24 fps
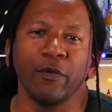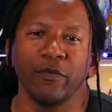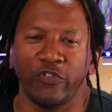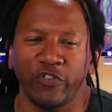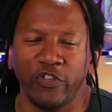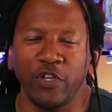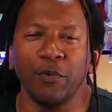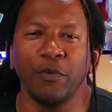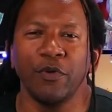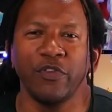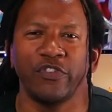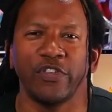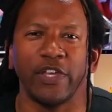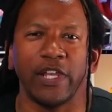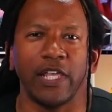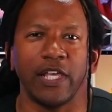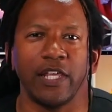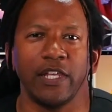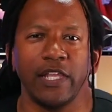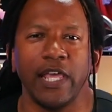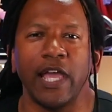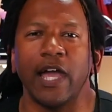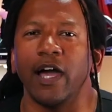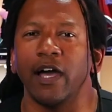She was in
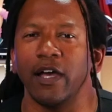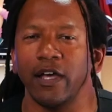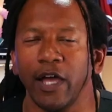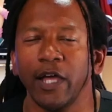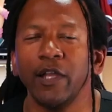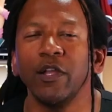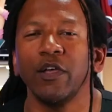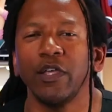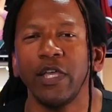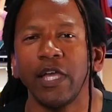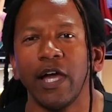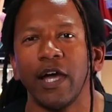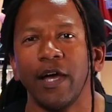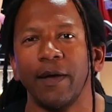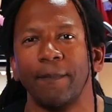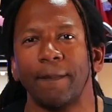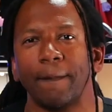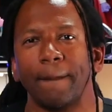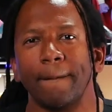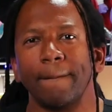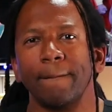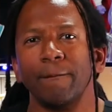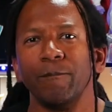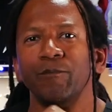it. Yeah. I know. Yeah.
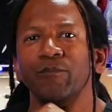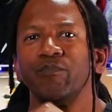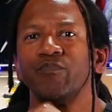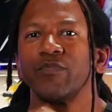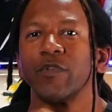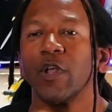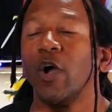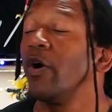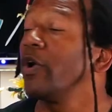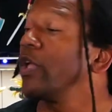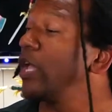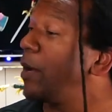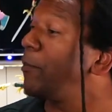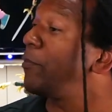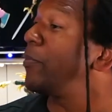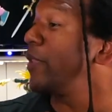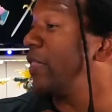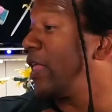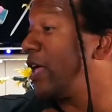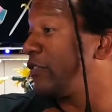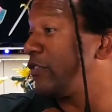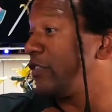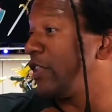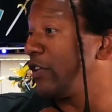Oh yeah.
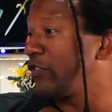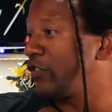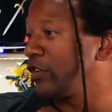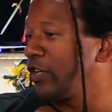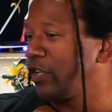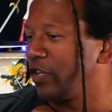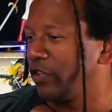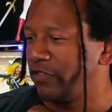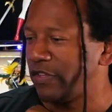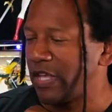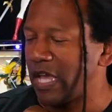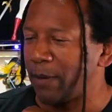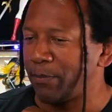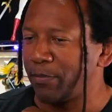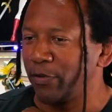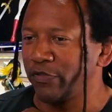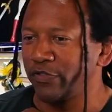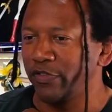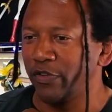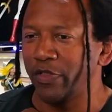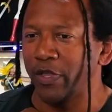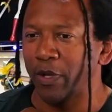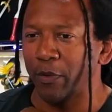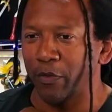But that's a good example.
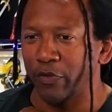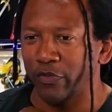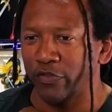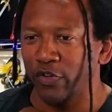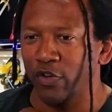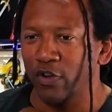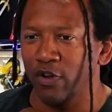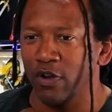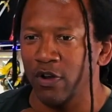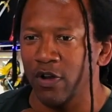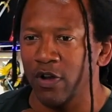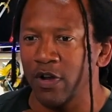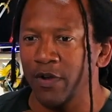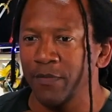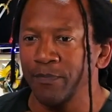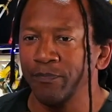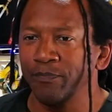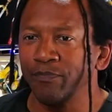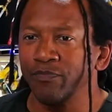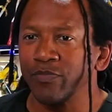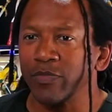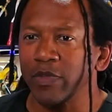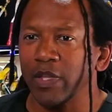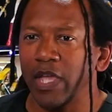So there was her.
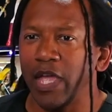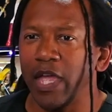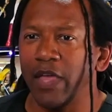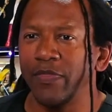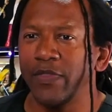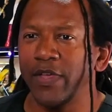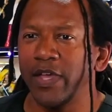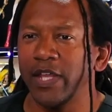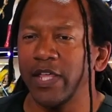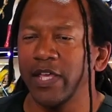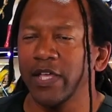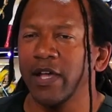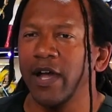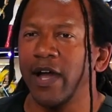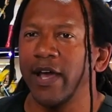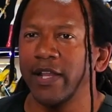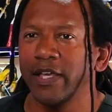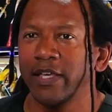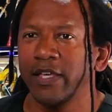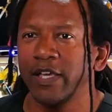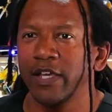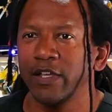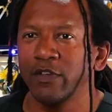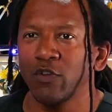And then it kind
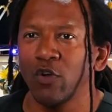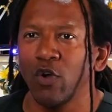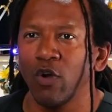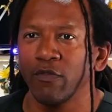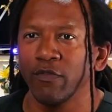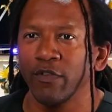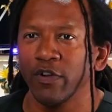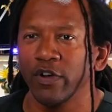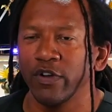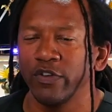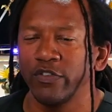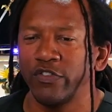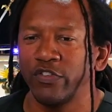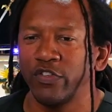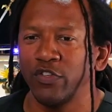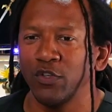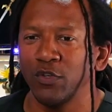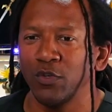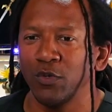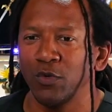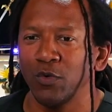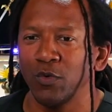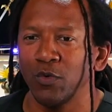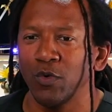of kicked over
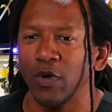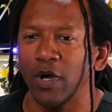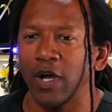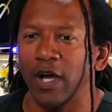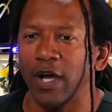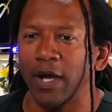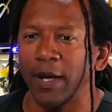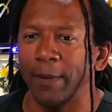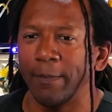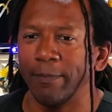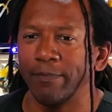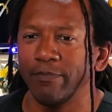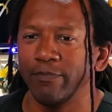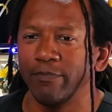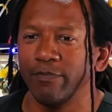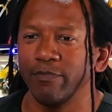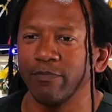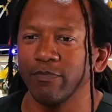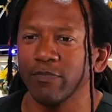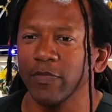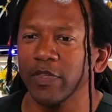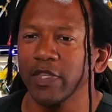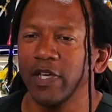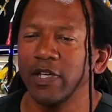to, man,
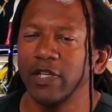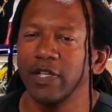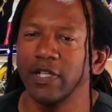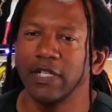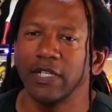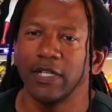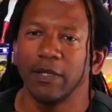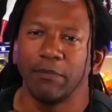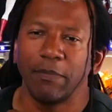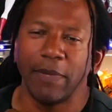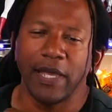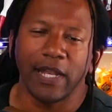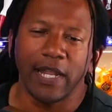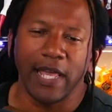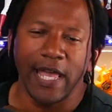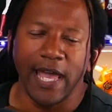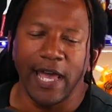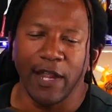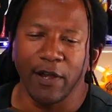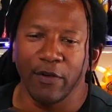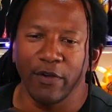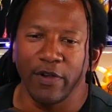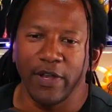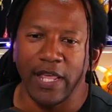I
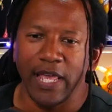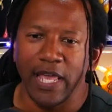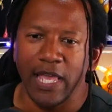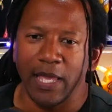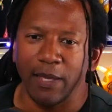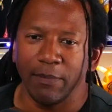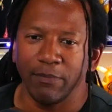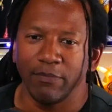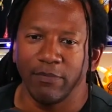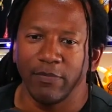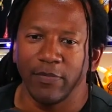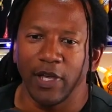had her name.